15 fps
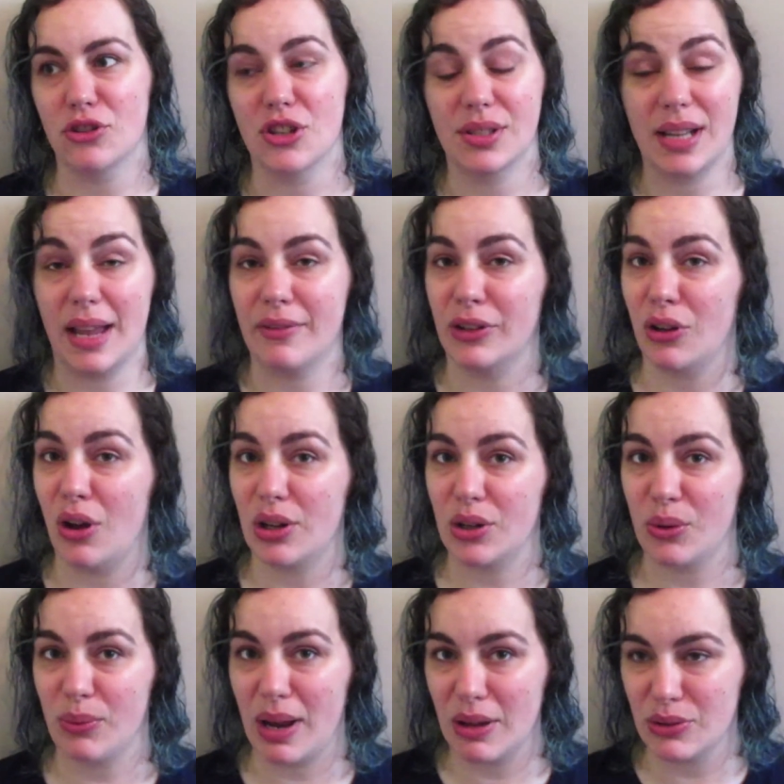just haven't
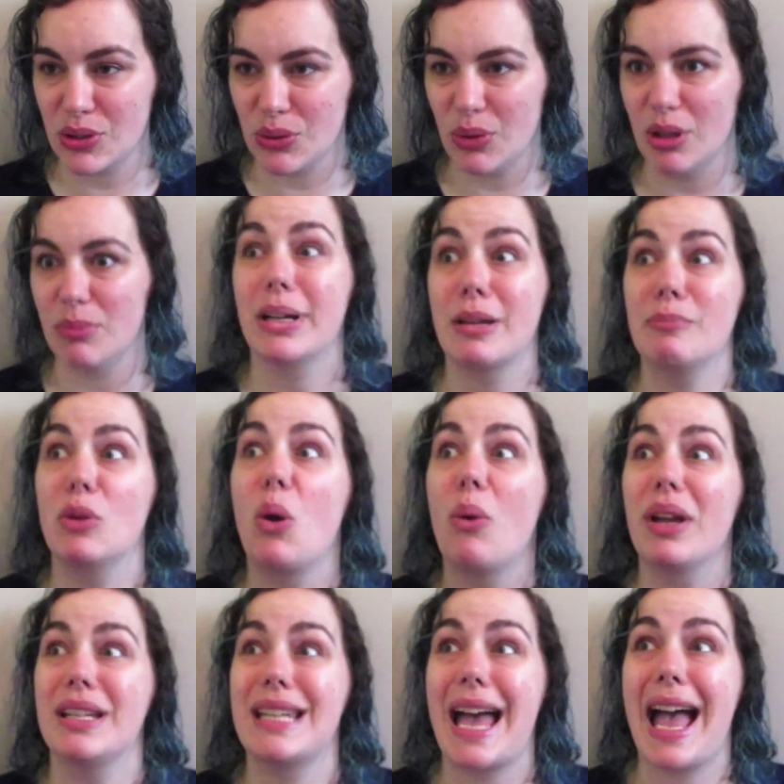gotten around to it, but I'm
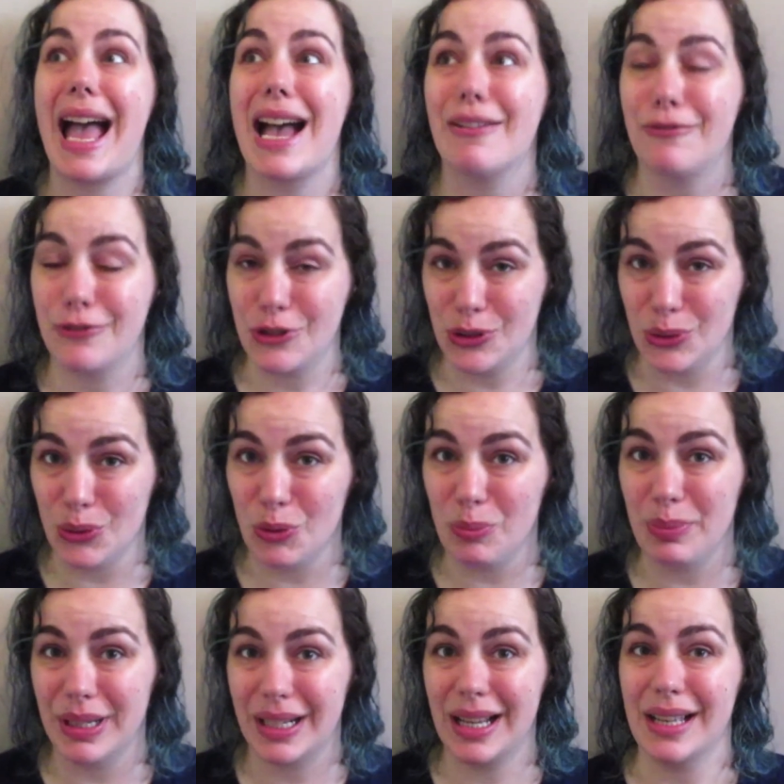going to have to
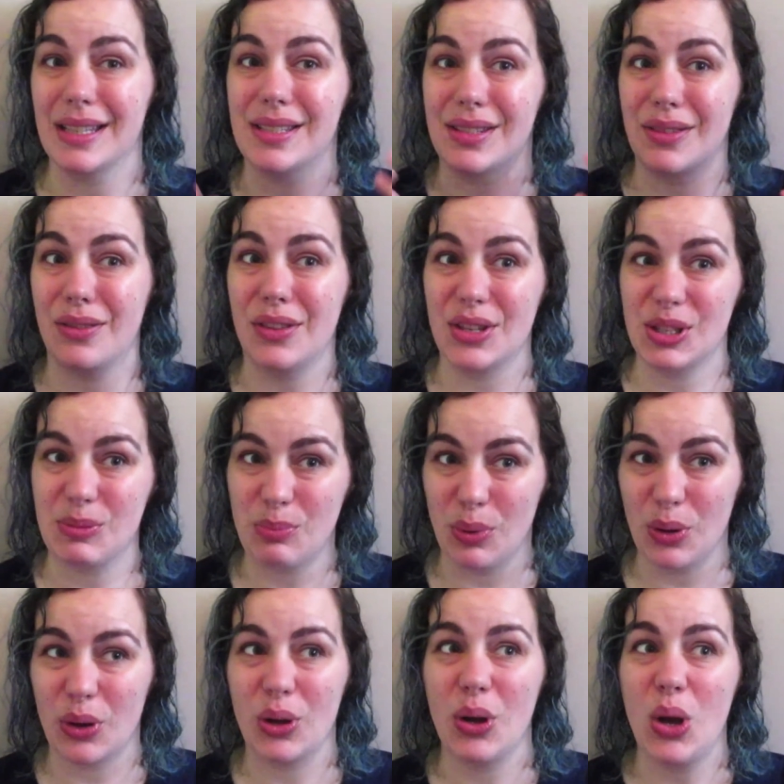because this
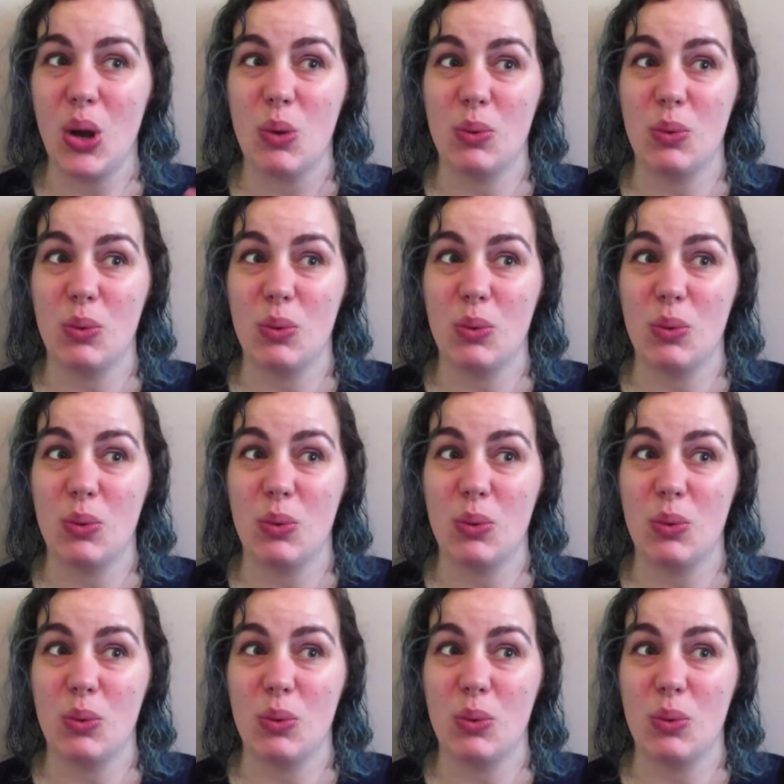book